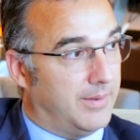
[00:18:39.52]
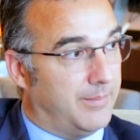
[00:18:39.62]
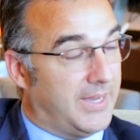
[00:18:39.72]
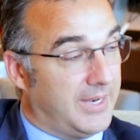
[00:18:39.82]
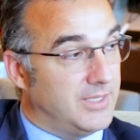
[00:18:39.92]

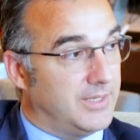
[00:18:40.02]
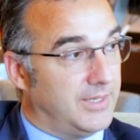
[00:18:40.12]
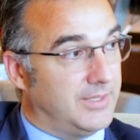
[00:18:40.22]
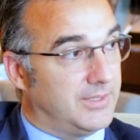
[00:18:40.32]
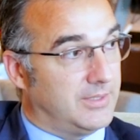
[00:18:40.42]
manager
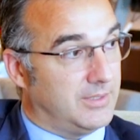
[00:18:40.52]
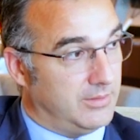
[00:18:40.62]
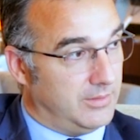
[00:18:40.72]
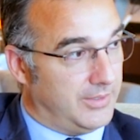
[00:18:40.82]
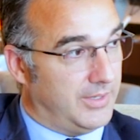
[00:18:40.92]
is
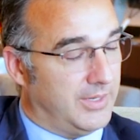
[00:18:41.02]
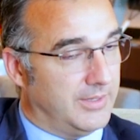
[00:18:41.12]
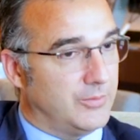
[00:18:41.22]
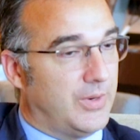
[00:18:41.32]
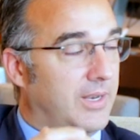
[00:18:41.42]

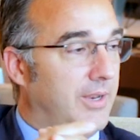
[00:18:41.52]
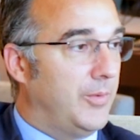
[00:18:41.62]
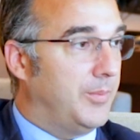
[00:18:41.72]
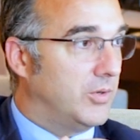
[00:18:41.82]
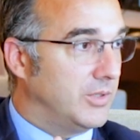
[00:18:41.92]
directly
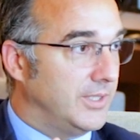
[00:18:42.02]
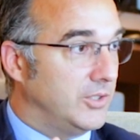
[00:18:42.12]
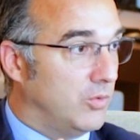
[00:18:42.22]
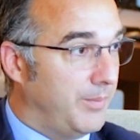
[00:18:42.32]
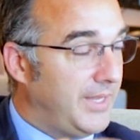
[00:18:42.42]

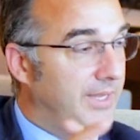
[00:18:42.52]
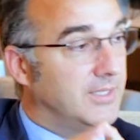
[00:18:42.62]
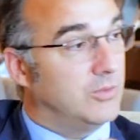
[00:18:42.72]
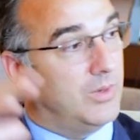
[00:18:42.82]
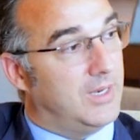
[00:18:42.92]
reporting to me
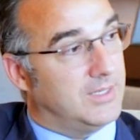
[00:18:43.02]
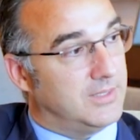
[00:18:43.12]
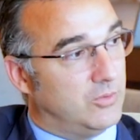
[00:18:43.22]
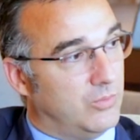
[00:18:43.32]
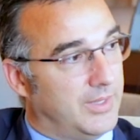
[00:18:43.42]
as well
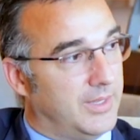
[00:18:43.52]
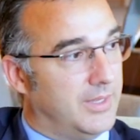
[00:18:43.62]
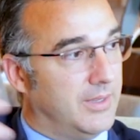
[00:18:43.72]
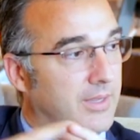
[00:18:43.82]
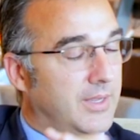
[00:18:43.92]
as to
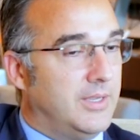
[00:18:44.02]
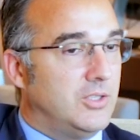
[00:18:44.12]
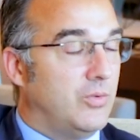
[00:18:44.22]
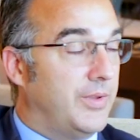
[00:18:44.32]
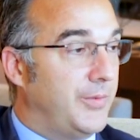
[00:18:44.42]

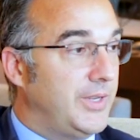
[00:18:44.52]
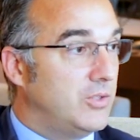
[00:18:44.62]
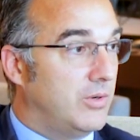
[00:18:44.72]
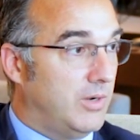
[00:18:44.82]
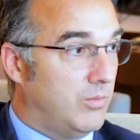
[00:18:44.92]
the
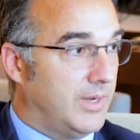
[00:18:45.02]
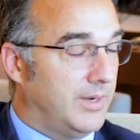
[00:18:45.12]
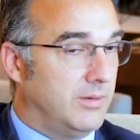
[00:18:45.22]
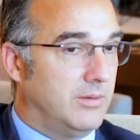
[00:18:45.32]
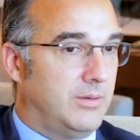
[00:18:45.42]
regional
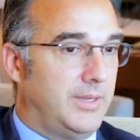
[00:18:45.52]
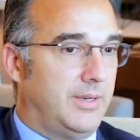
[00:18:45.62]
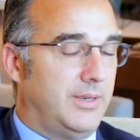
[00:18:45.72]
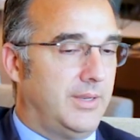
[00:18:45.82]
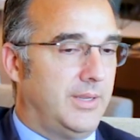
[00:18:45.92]
one,
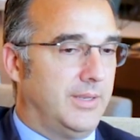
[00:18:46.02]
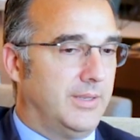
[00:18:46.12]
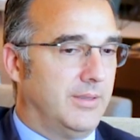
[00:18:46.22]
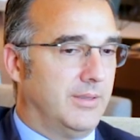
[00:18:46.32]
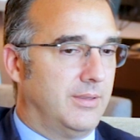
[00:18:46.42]

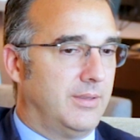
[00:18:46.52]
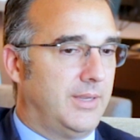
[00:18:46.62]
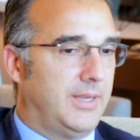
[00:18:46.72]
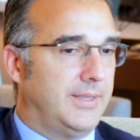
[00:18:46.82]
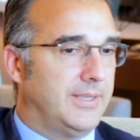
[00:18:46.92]
no?
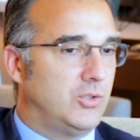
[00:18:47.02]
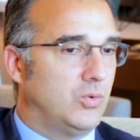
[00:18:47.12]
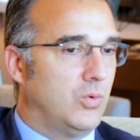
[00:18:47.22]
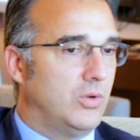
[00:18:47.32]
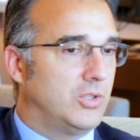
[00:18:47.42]
And the
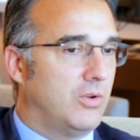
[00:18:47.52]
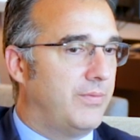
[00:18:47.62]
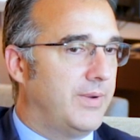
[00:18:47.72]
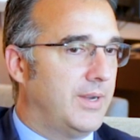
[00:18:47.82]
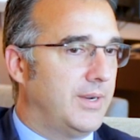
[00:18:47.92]
tool so
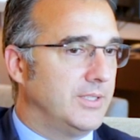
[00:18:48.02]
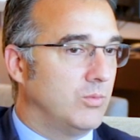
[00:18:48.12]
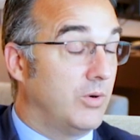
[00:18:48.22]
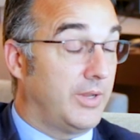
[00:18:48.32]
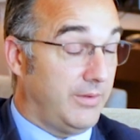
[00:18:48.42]
far
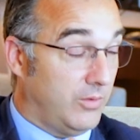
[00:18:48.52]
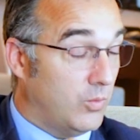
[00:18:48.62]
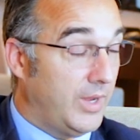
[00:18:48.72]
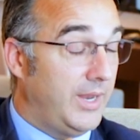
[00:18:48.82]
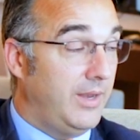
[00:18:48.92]
is working
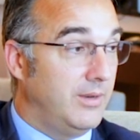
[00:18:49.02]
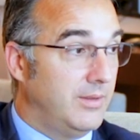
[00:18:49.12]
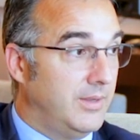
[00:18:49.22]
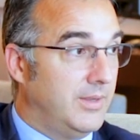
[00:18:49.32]
well,